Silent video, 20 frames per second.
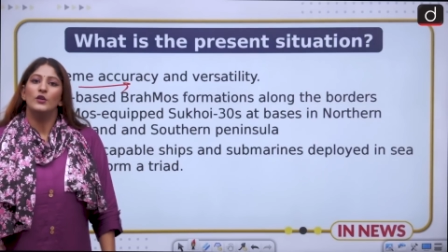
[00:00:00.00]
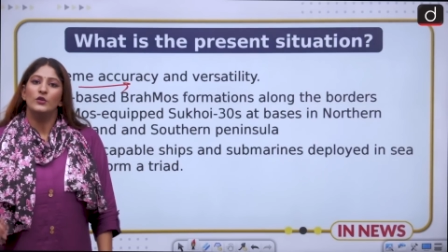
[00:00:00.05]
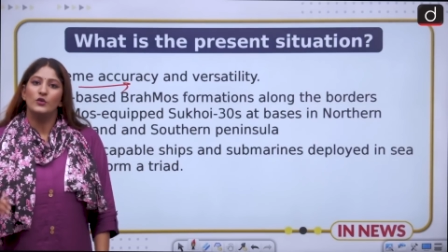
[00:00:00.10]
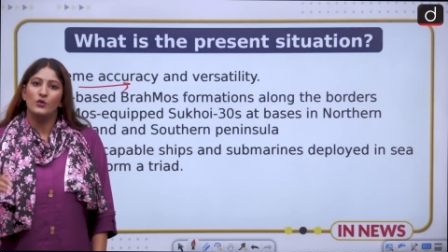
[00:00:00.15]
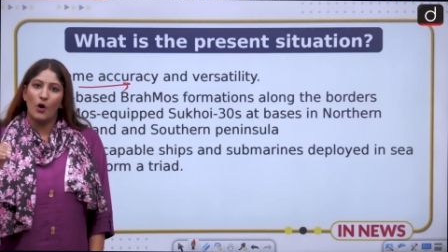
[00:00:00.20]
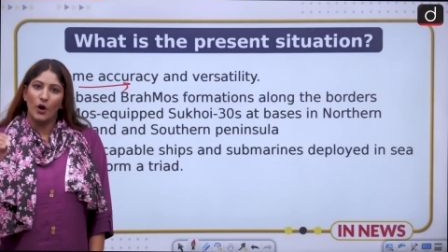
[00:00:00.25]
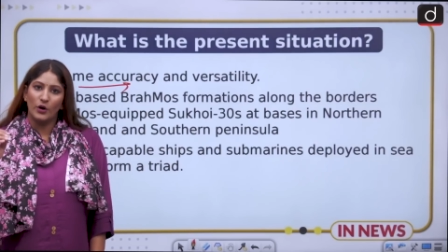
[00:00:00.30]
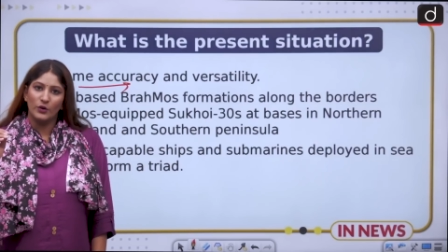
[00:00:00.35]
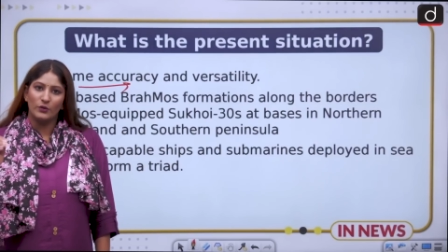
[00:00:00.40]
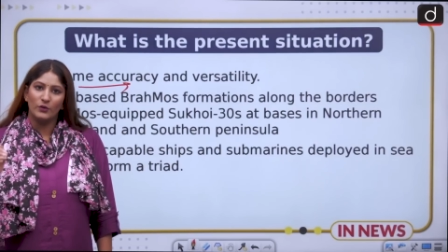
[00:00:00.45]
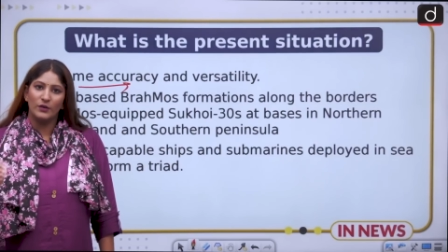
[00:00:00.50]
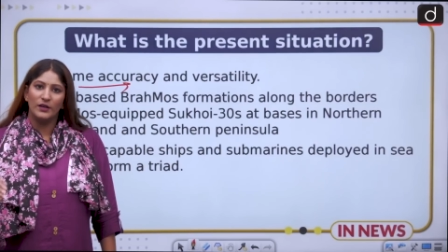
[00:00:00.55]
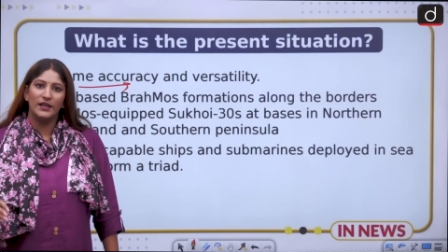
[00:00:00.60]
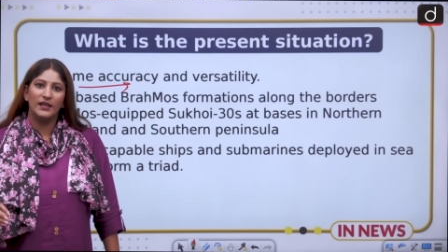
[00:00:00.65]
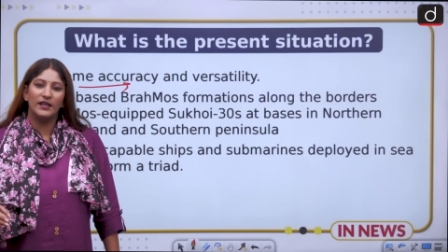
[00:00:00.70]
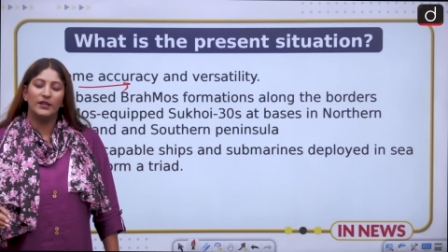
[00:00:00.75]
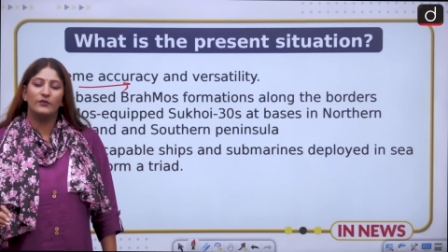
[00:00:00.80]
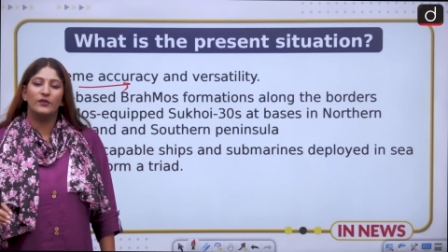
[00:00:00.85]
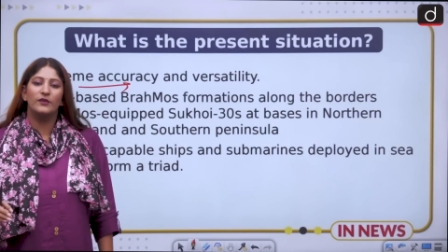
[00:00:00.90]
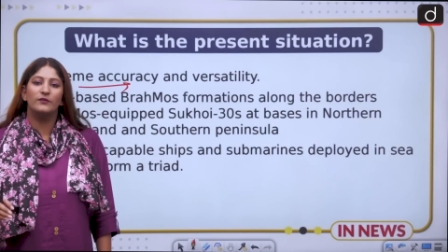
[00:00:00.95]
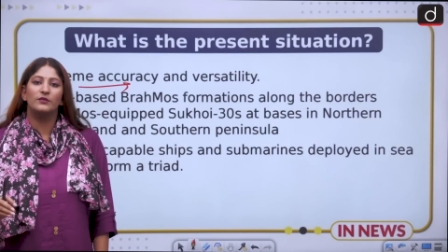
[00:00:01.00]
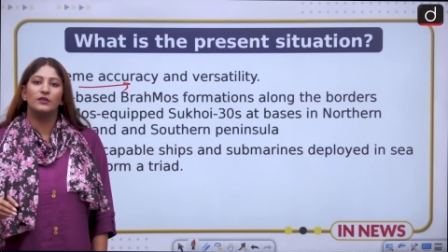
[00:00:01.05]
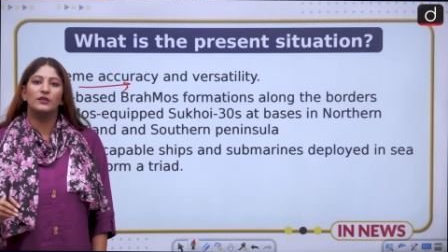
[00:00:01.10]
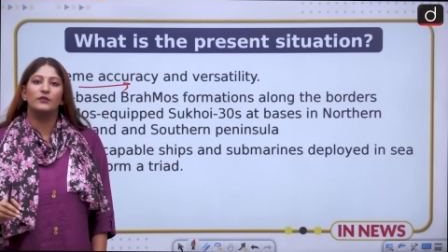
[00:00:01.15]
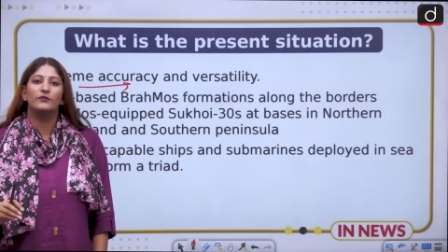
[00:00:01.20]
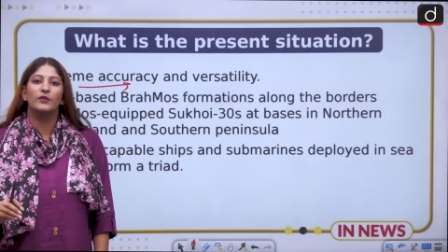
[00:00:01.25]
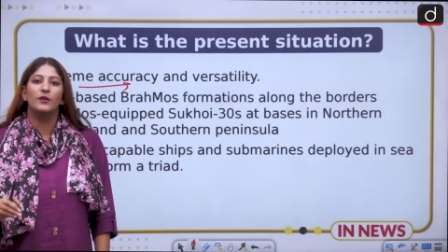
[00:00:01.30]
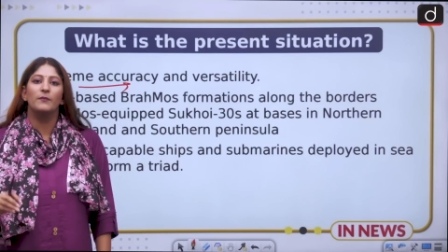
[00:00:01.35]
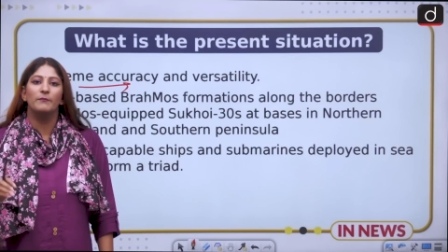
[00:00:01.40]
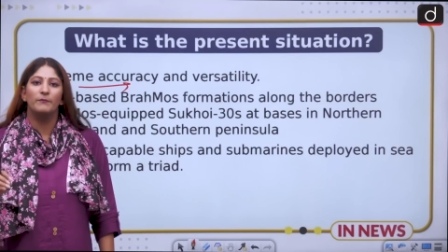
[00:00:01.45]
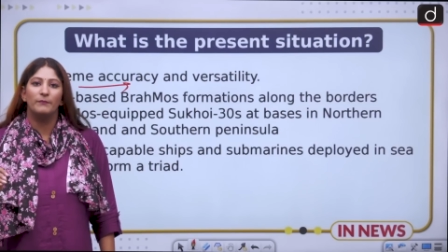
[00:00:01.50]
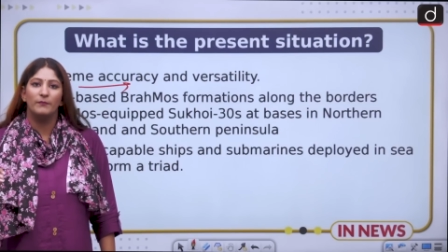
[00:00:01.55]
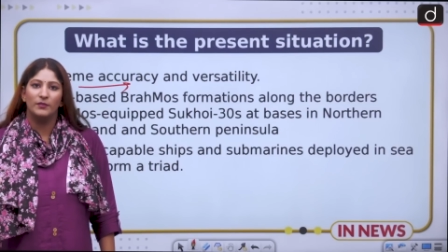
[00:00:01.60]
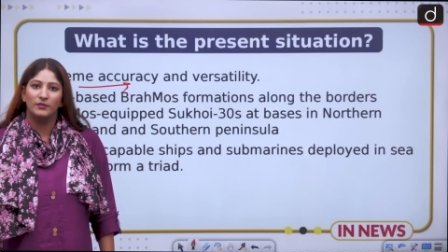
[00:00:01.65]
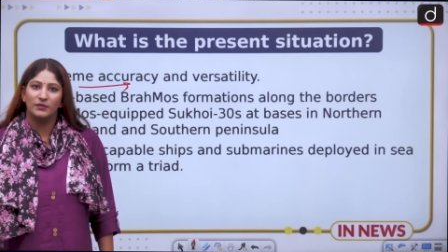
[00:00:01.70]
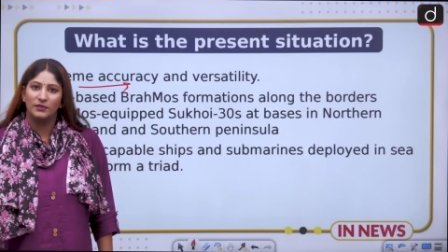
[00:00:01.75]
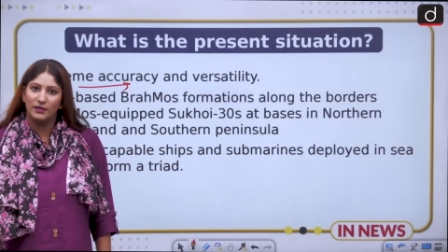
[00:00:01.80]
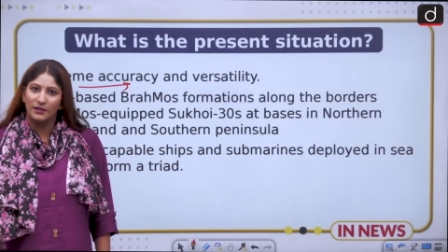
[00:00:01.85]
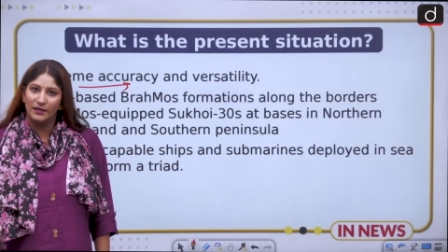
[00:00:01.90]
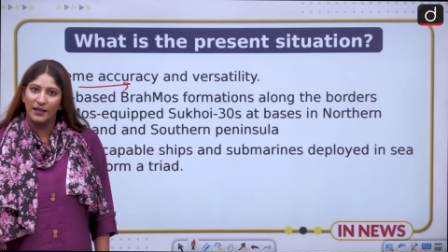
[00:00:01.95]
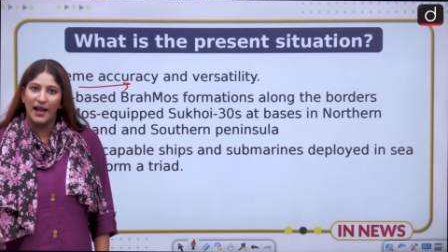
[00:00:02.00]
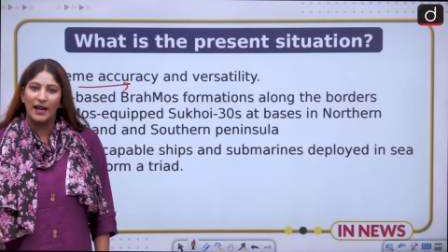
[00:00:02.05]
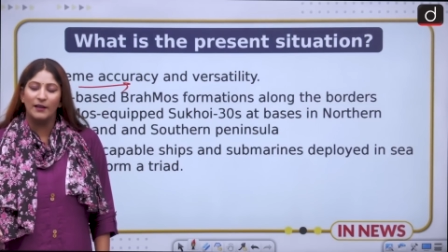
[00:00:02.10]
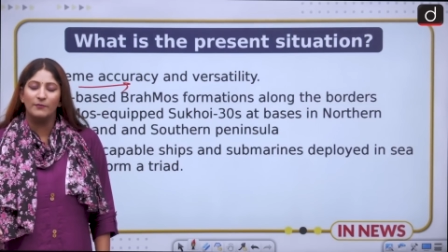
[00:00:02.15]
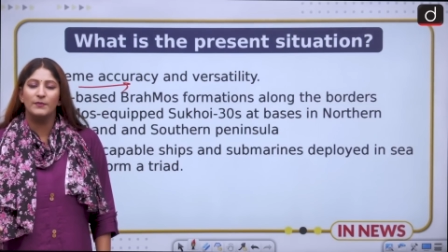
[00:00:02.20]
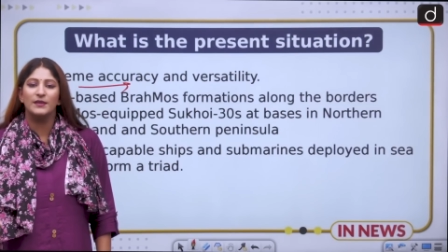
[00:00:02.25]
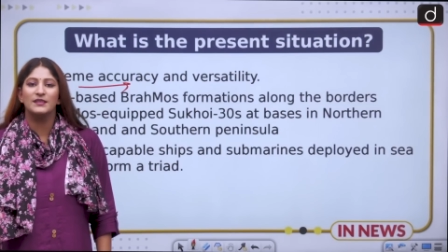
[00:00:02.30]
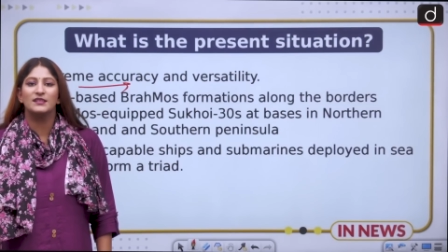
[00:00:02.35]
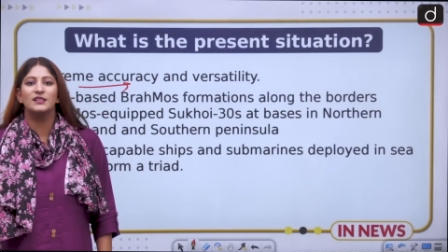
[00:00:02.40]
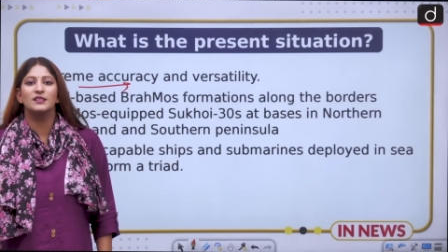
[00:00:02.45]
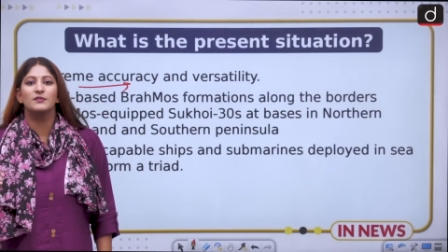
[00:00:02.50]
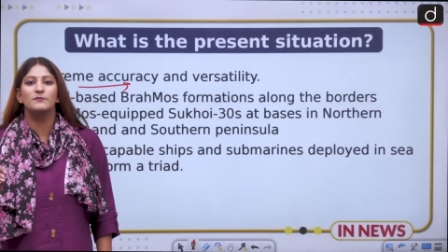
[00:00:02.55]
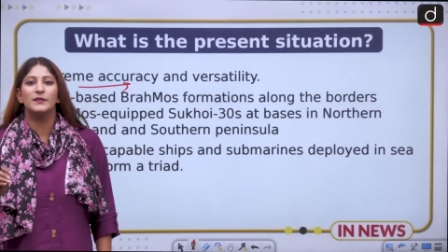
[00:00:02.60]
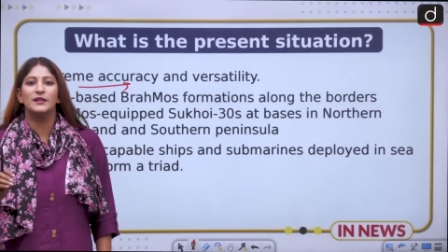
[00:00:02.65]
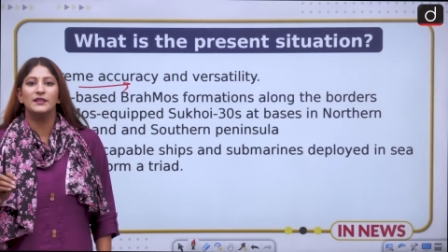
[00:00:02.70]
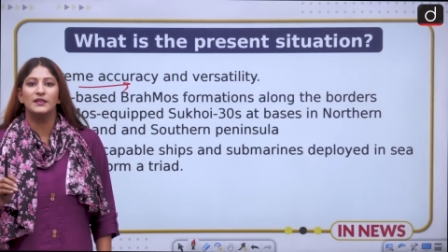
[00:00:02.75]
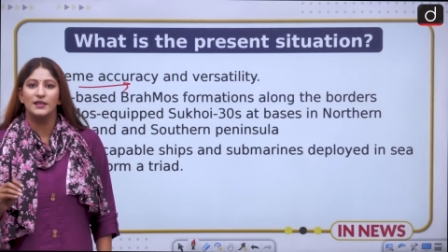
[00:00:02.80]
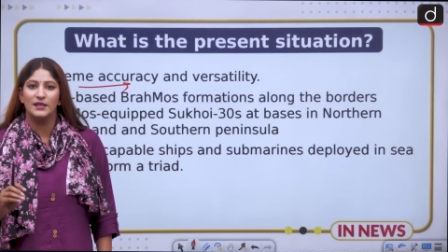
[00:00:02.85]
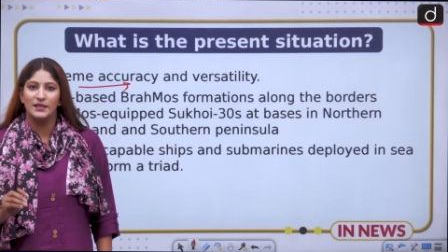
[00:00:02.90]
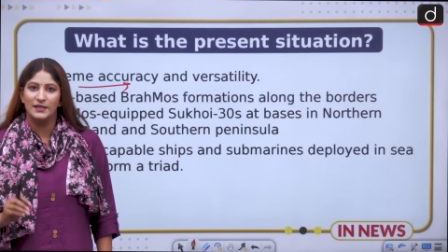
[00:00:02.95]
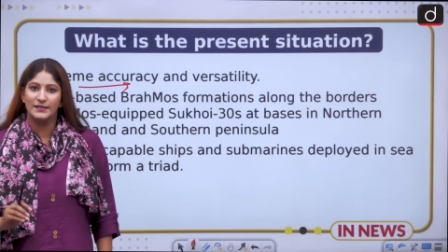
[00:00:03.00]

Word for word: Not only it will work from the land bases but